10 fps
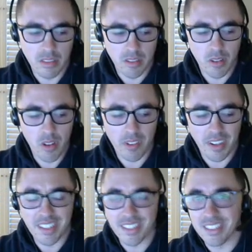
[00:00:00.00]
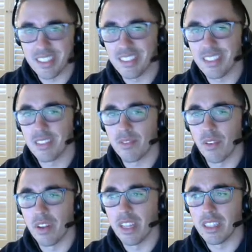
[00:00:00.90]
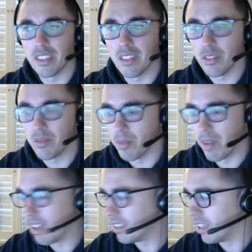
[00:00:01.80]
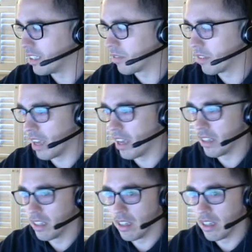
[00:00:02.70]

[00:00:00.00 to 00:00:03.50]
no longer in existence for NHL. We apologize for that.